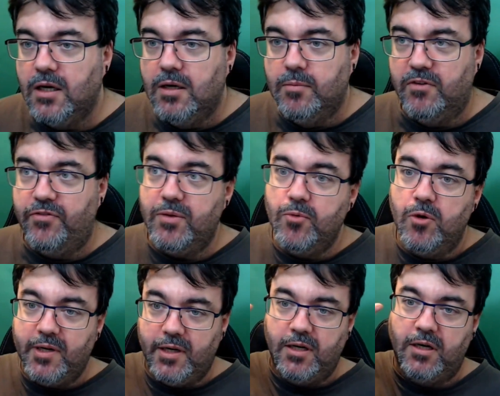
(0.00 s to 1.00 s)
For the
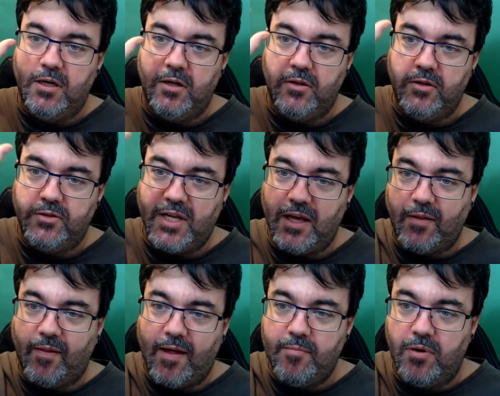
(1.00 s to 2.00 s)
moment, the daylight
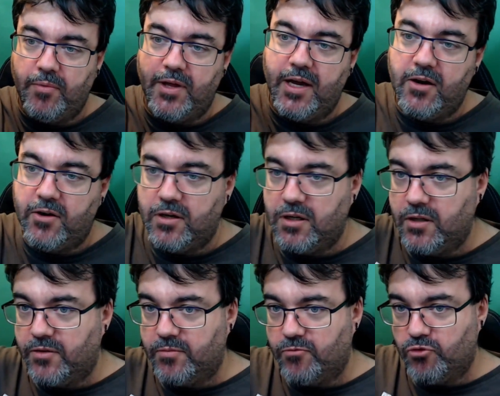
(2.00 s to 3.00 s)
lamp up there and
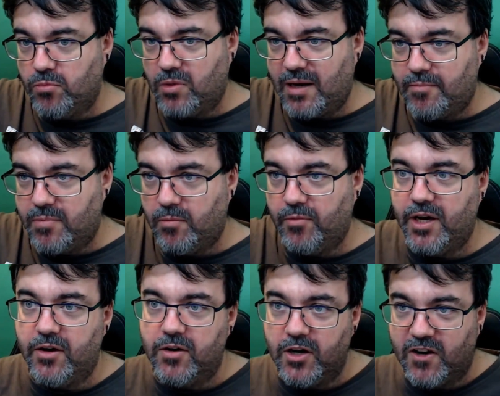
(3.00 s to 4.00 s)
the room lamp up there
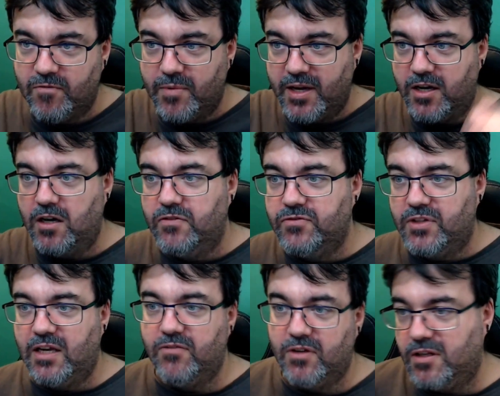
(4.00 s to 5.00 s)
are giving me enough to
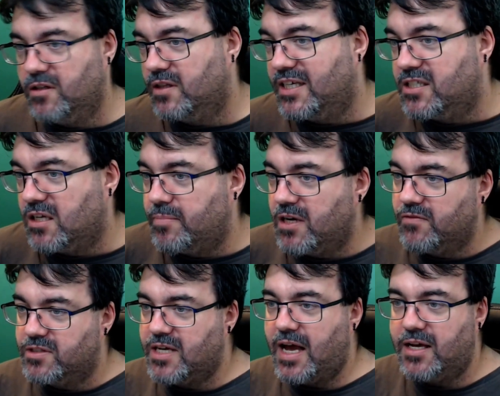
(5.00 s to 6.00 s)
give it at least a bit of a
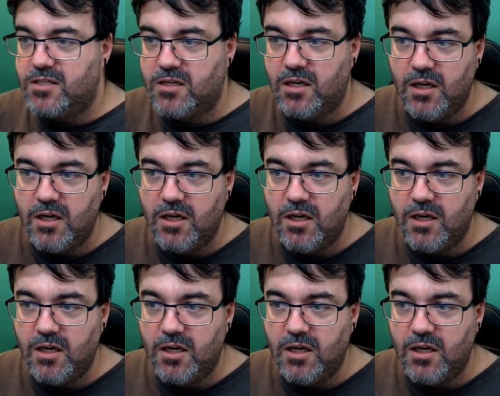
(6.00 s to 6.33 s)
test.